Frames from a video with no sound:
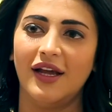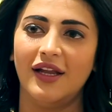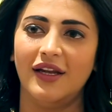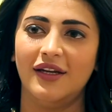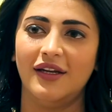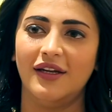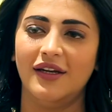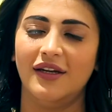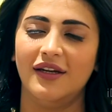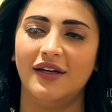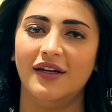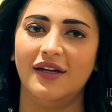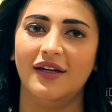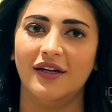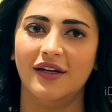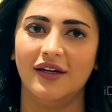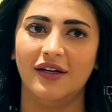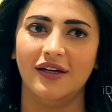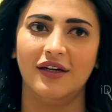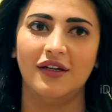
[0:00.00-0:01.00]

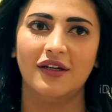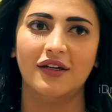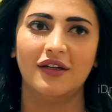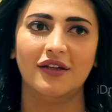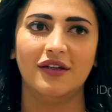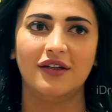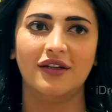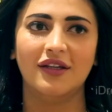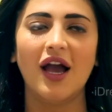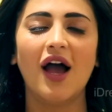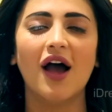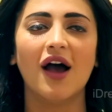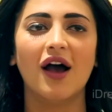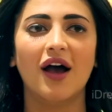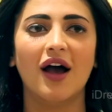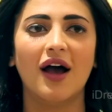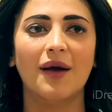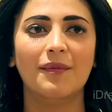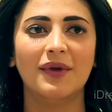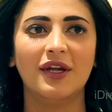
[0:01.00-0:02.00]
And
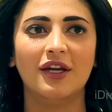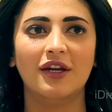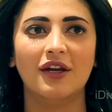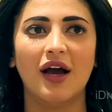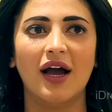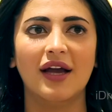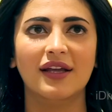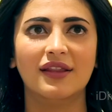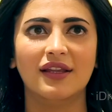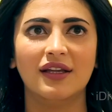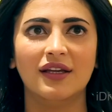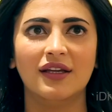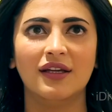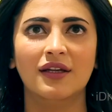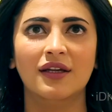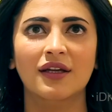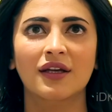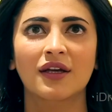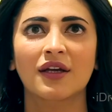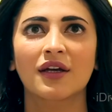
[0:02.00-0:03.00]
yeah, I mean, I
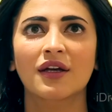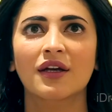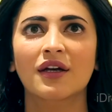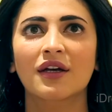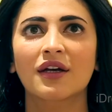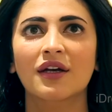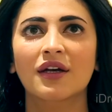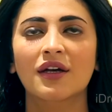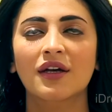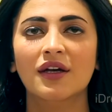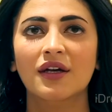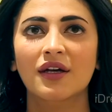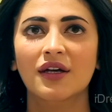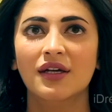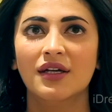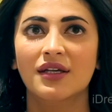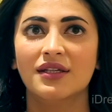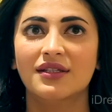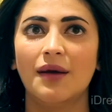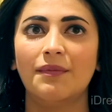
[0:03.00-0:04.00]
think
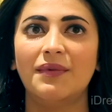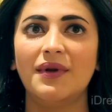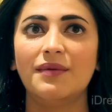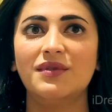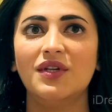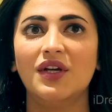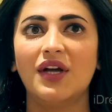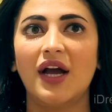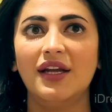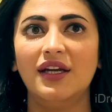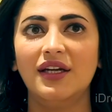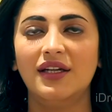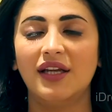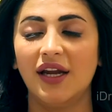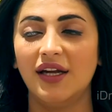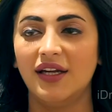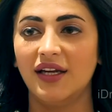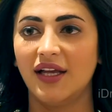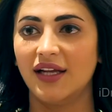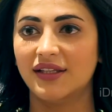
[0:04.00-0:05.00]
sometimes you kind of
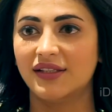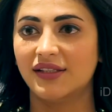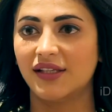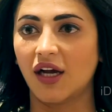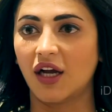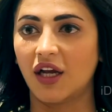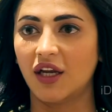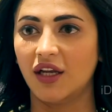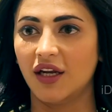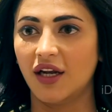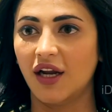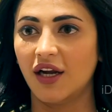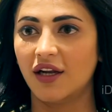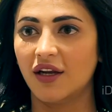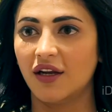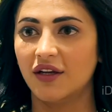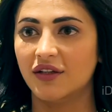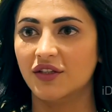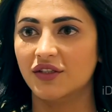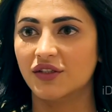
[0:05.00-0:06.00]
tend to get stuck in a
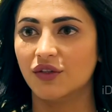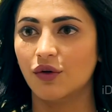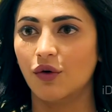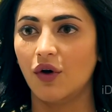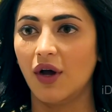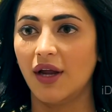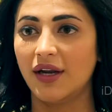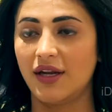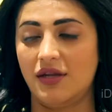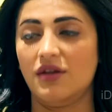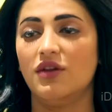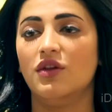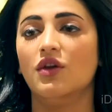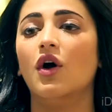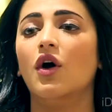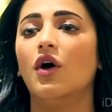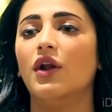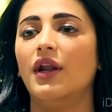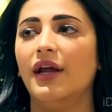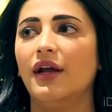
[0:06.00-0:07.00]
rut and just go, and
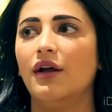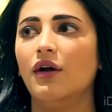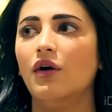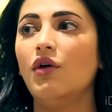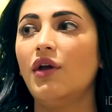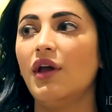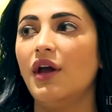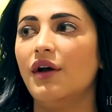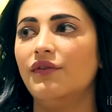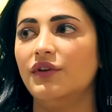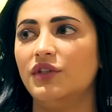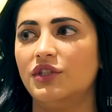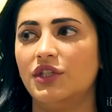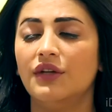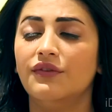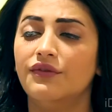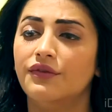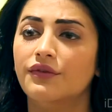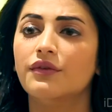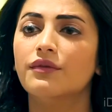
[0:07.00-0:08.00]
you're like, okay, I've
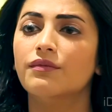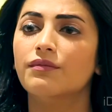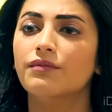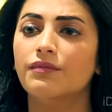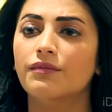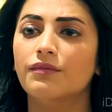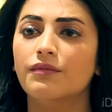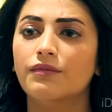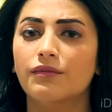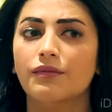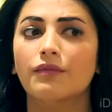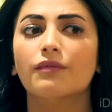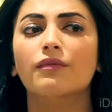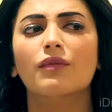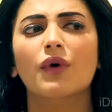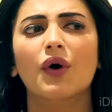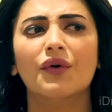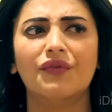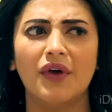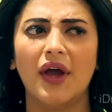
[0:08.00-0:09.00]
achieved
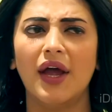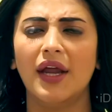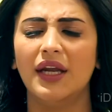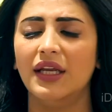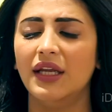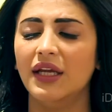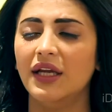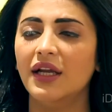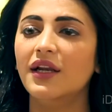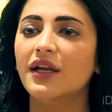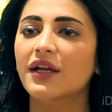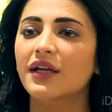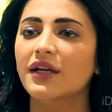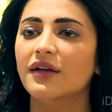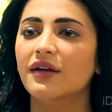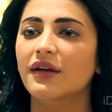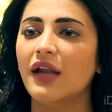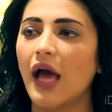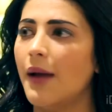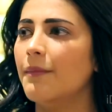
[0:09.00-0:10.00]
a fair deal
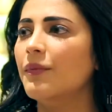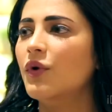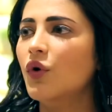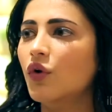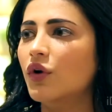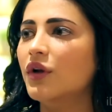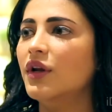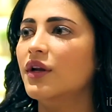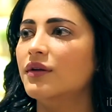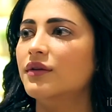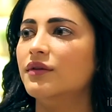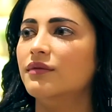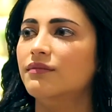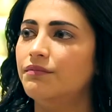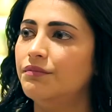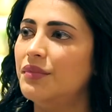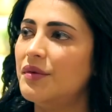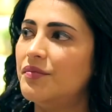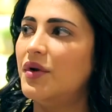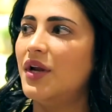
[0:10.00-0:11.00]
and I'm good, and
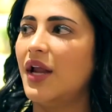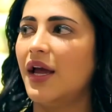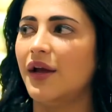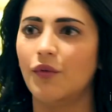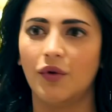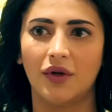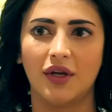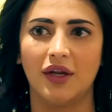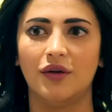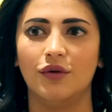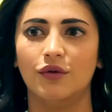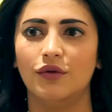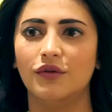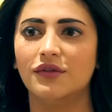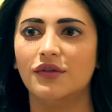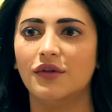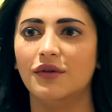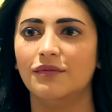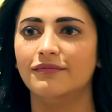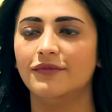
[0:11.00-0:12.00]
people like what I do,
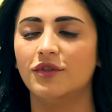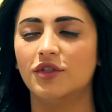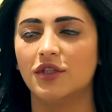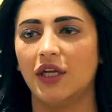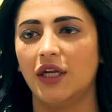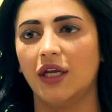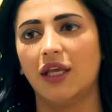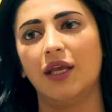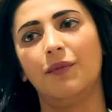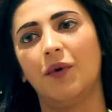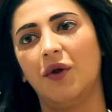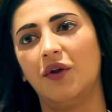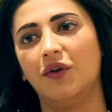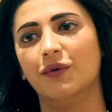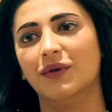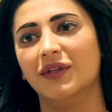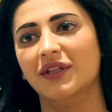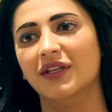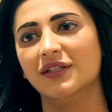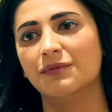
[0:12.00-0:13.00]
so I'm just gonna keep on
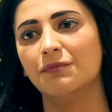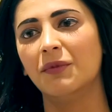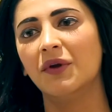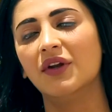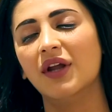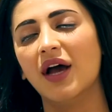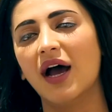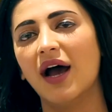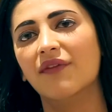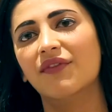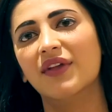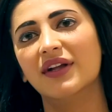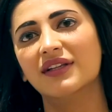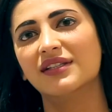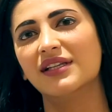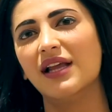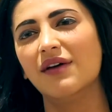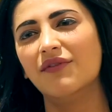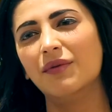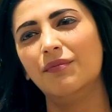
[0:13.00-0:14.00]
doing this, But
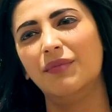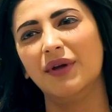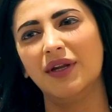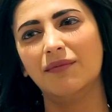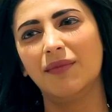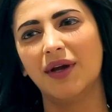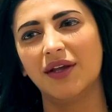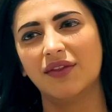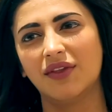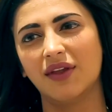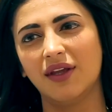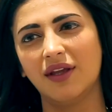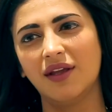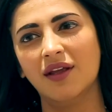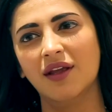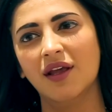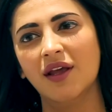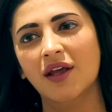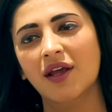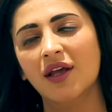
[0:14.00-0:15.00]
that's never been my thing.
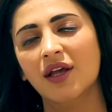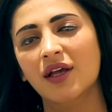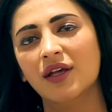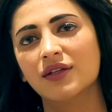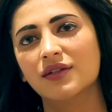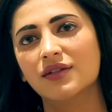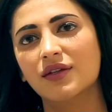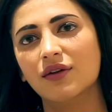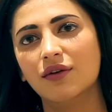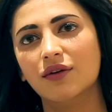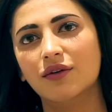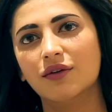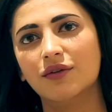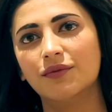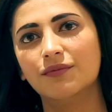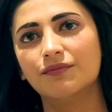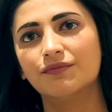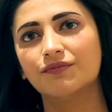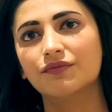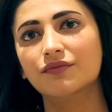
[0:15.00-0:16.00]

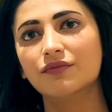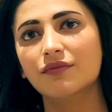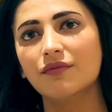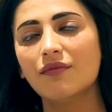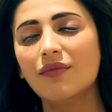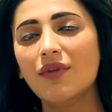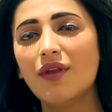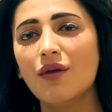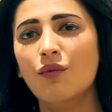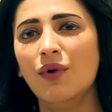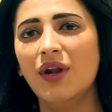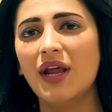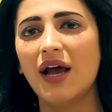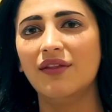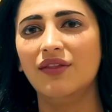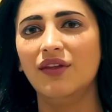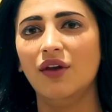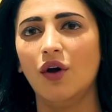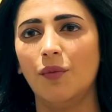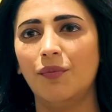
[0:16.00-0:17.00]
So when
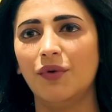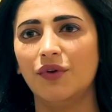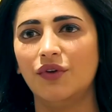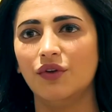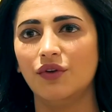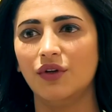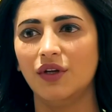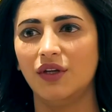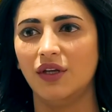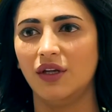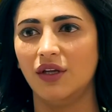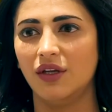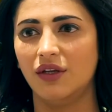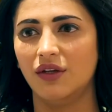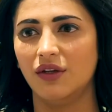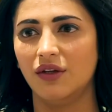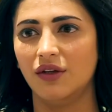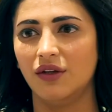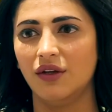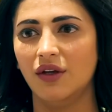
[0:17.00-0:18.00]
I had the opportunity
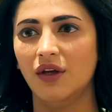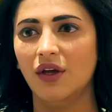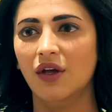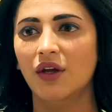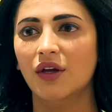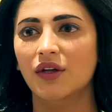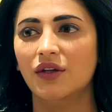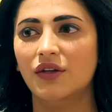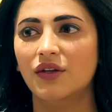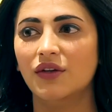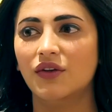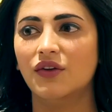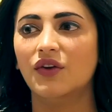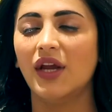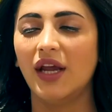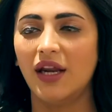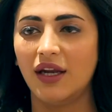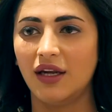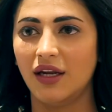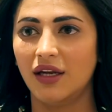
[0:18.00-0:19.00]
to
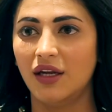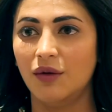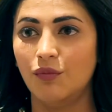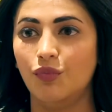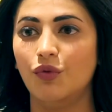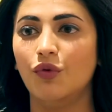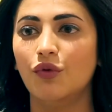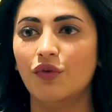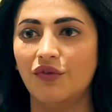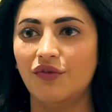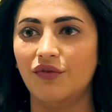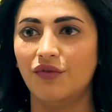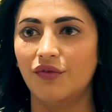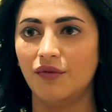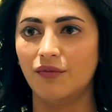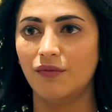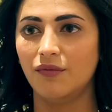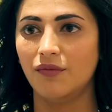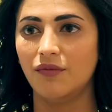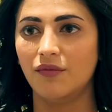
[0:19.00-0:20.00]
train and improve
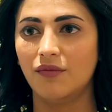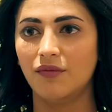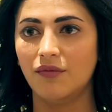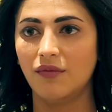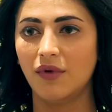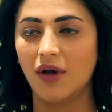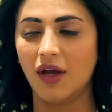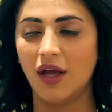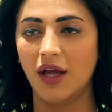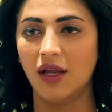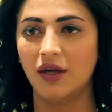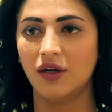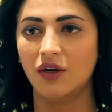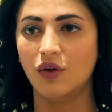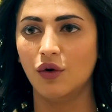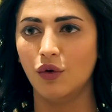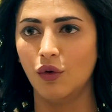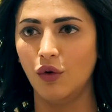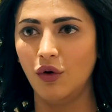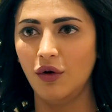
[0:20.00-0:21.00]
and
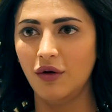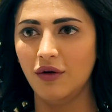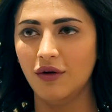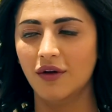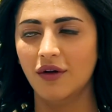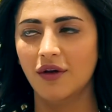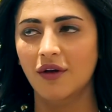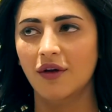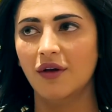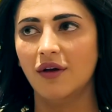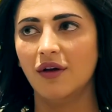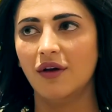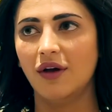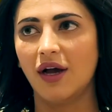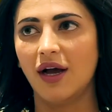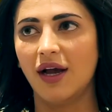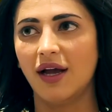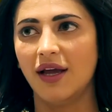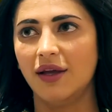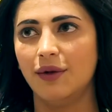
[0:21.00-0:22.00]
grow,
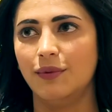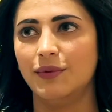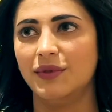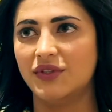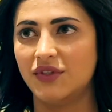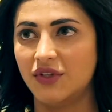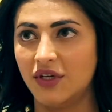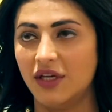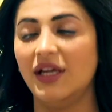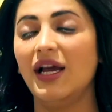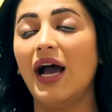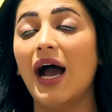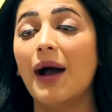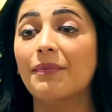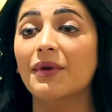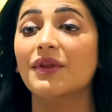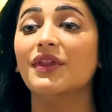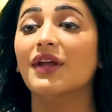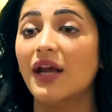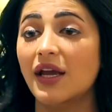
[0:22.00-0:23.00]
I was really
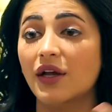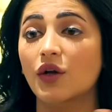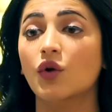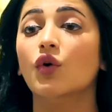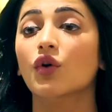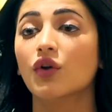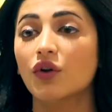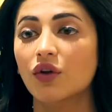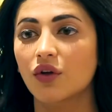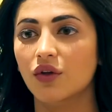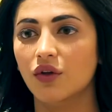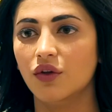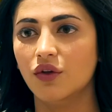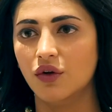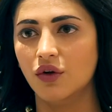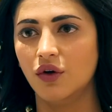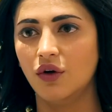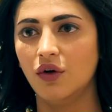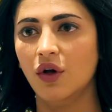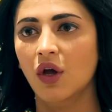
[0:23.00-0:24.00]
happy that I could,
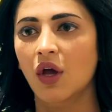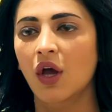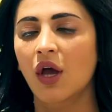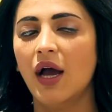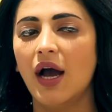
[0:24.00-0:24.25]
you know.